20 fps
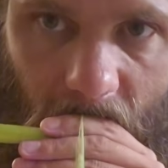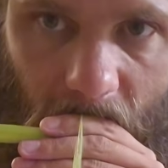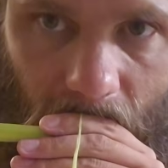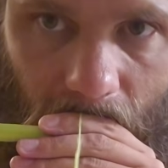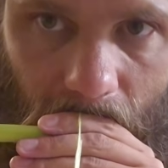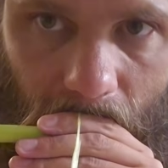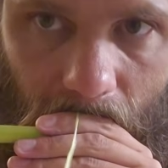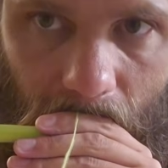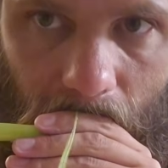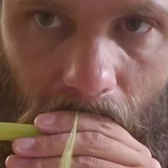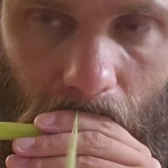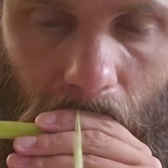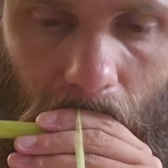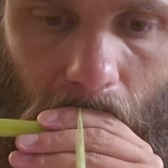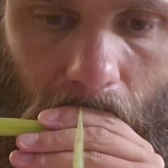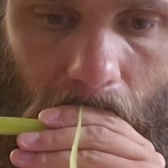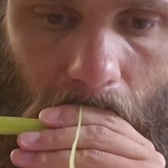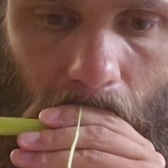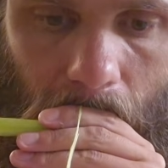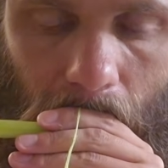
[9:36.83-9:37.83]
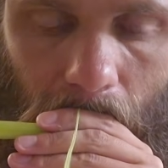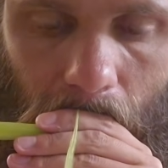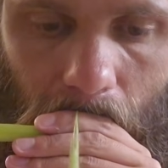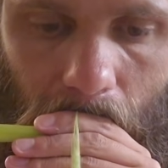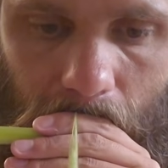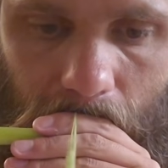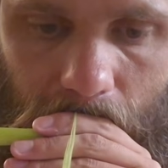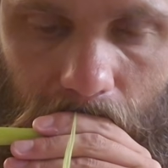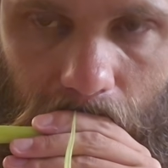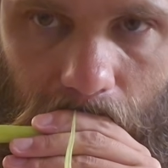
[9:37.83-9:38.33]
and then
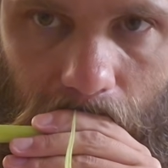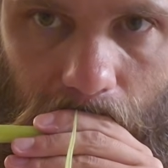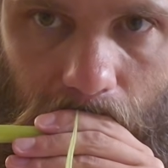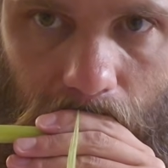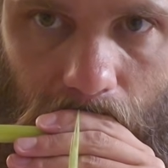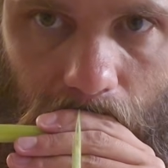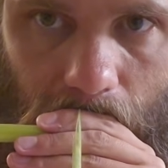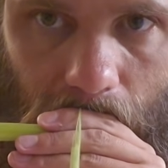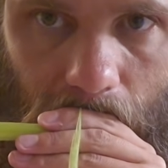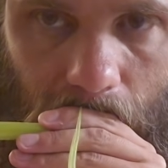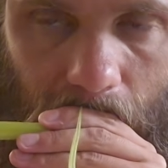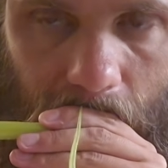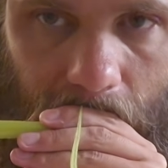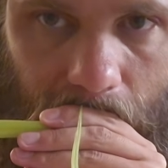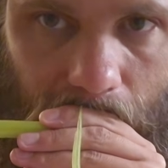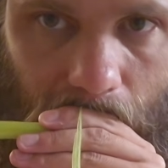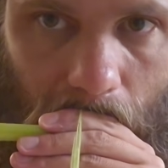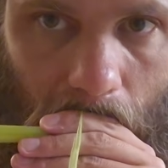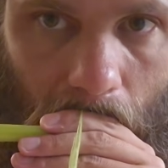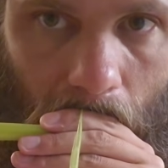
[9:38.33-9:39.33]
quarter turn to the left.